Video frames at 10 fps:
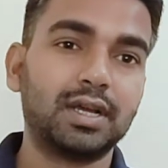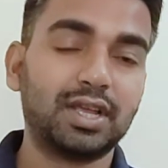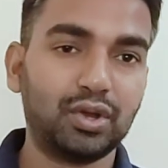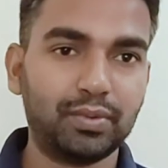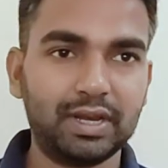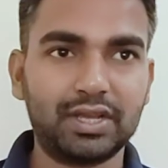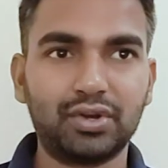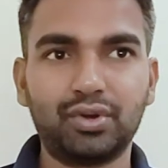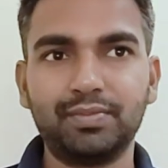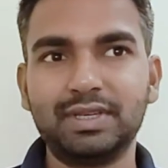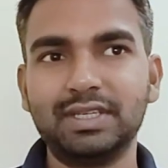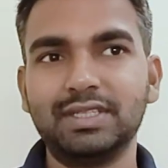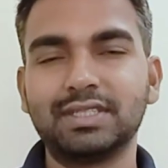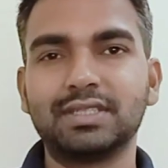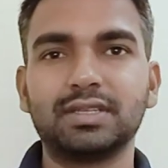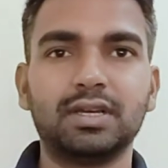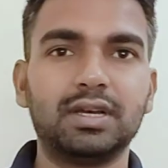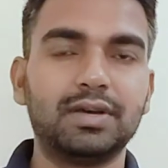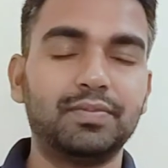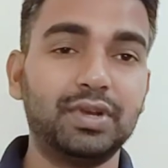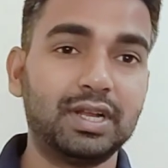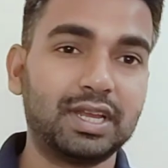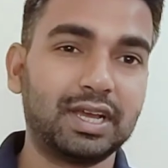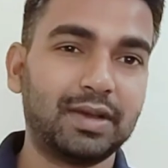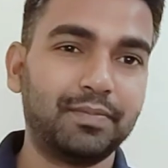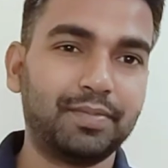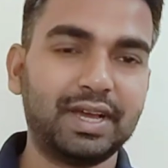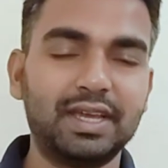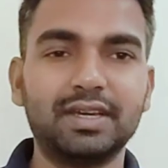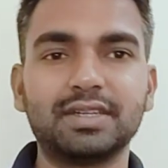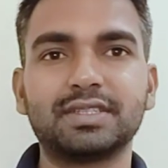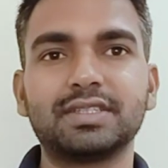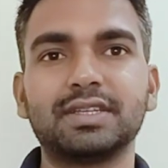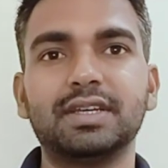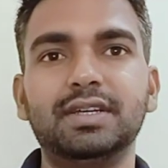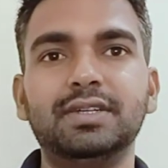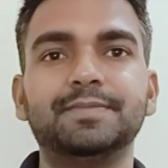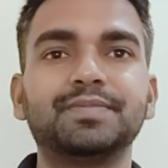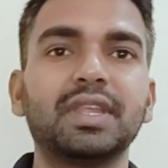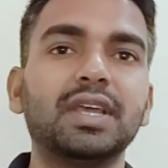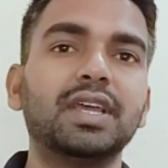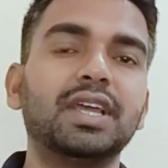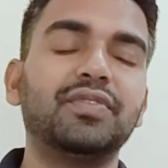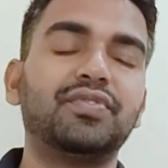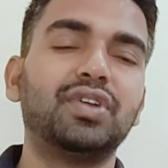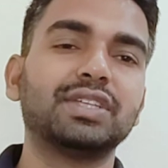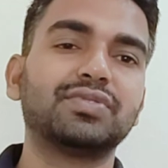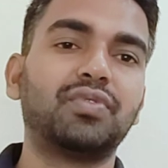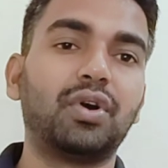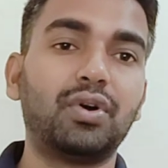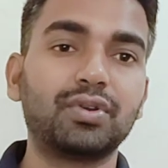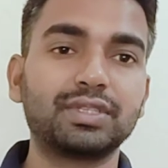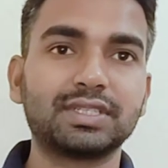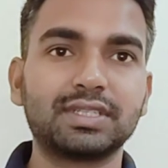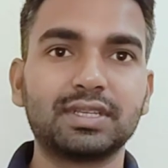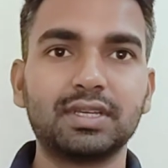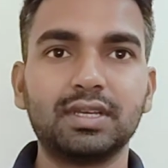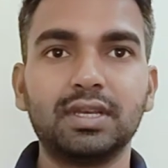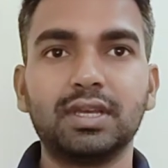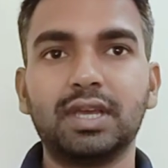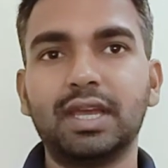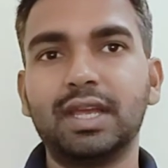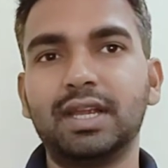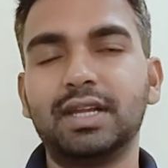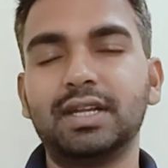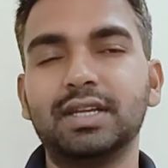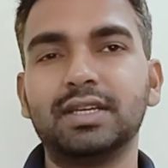global economies, built empires, influenced wars, and